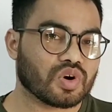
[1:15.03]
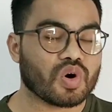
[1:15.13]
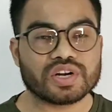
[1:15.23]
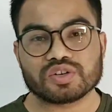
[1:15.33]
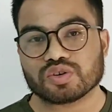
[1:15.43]

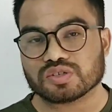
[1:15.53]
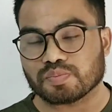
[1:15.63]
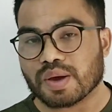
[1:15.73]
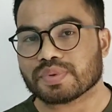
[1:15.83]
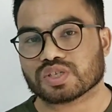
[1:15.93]
only those
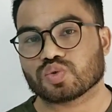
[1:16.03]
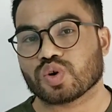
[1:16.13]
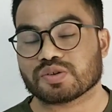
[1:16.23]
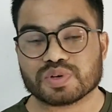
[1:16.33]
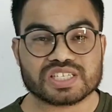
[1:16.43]
members who
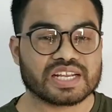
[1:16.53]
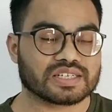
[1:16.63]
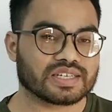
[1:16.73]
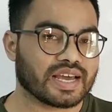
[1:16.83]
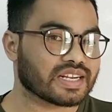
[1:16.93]
are
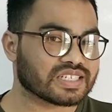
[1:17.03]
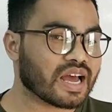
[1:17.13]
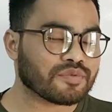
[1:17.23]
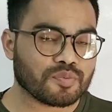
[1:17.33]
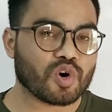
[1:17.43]
present at the
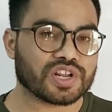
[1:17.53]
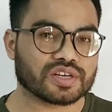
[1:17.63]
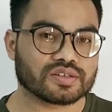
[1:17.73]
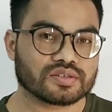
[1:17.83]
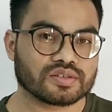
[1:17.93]
time of voting.